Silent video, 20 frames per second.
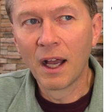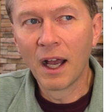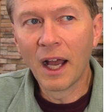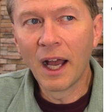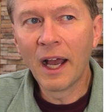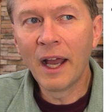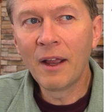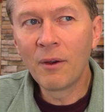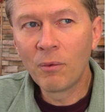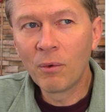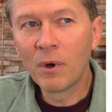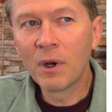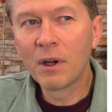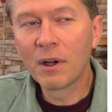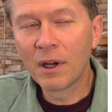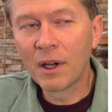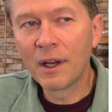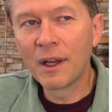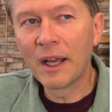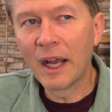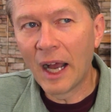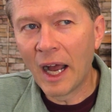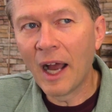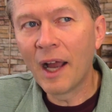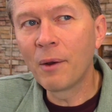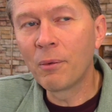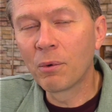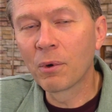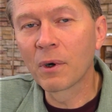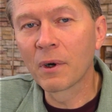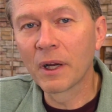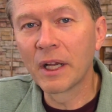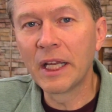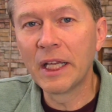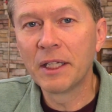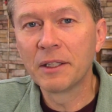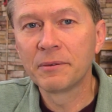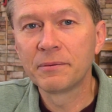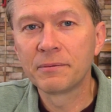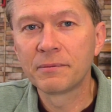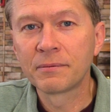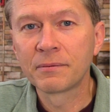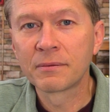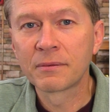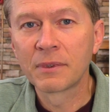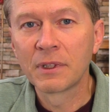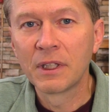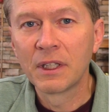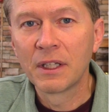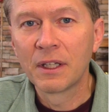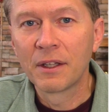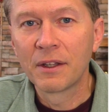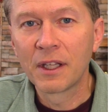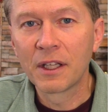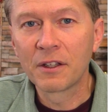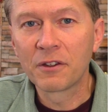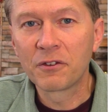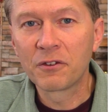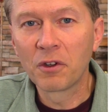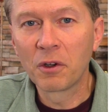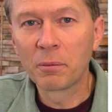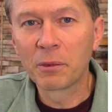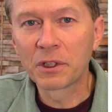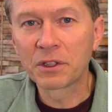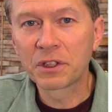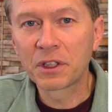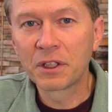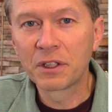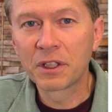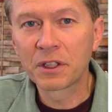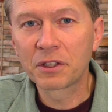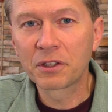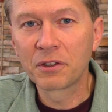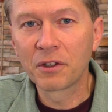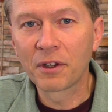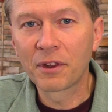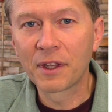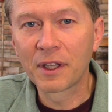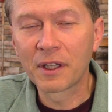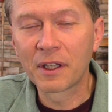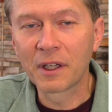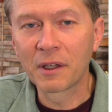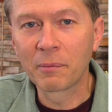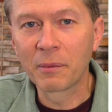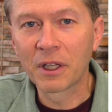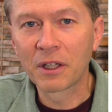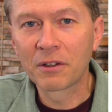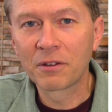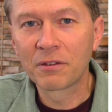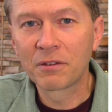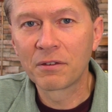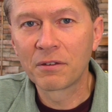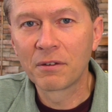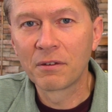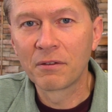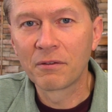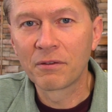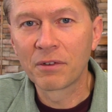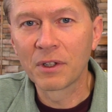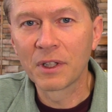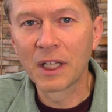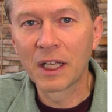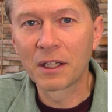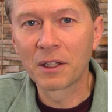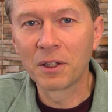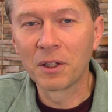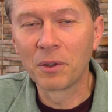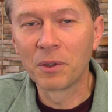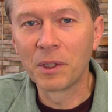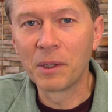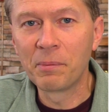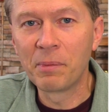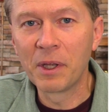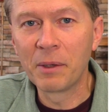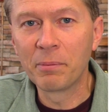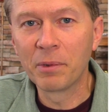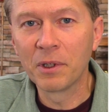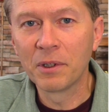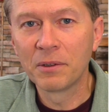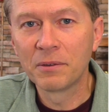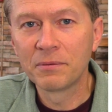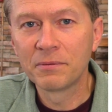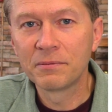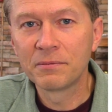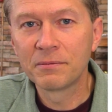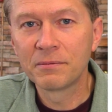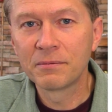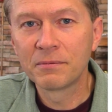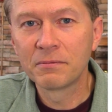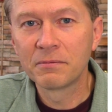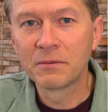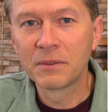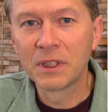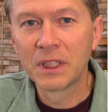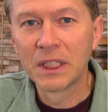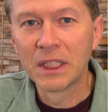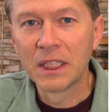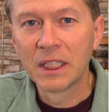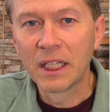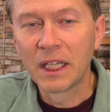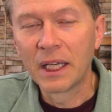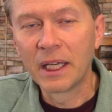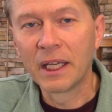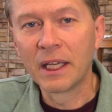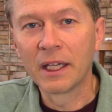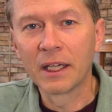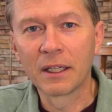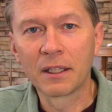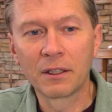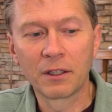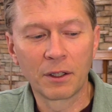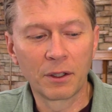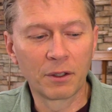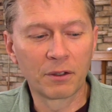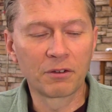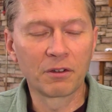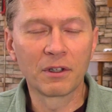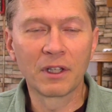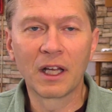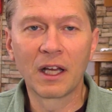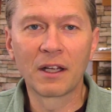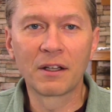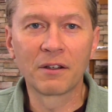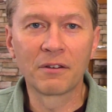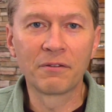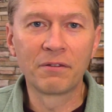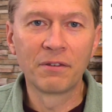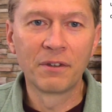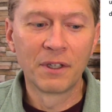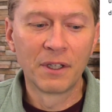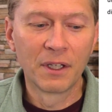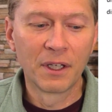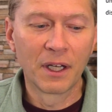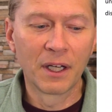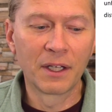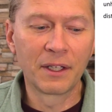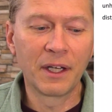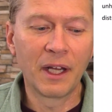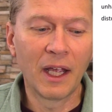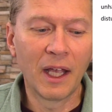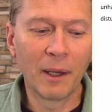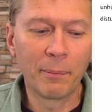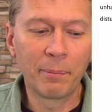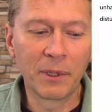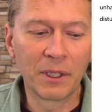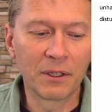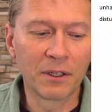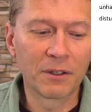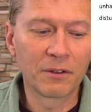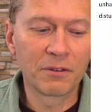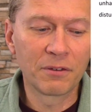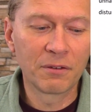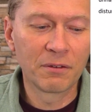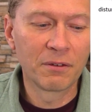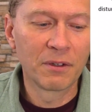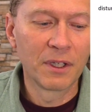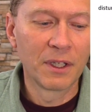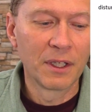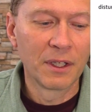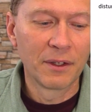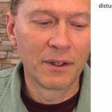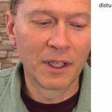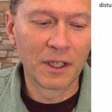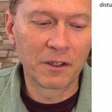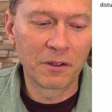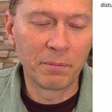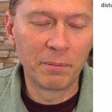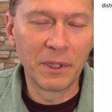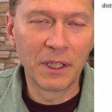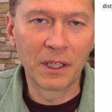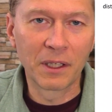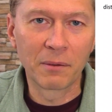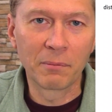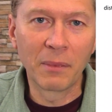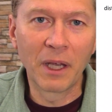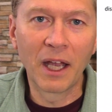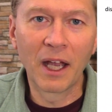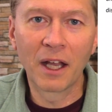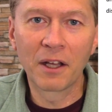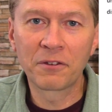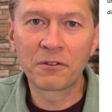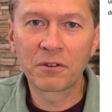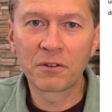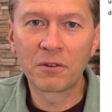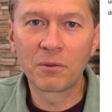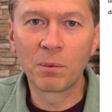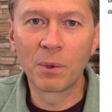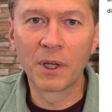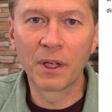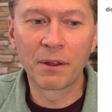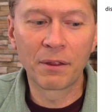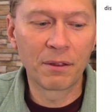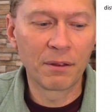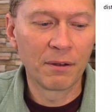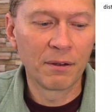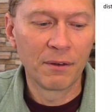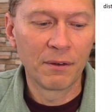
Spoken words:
I worry that so much conditional thinking makes for a lot of lonely people. And there's a lot of unhappiness that's being masked with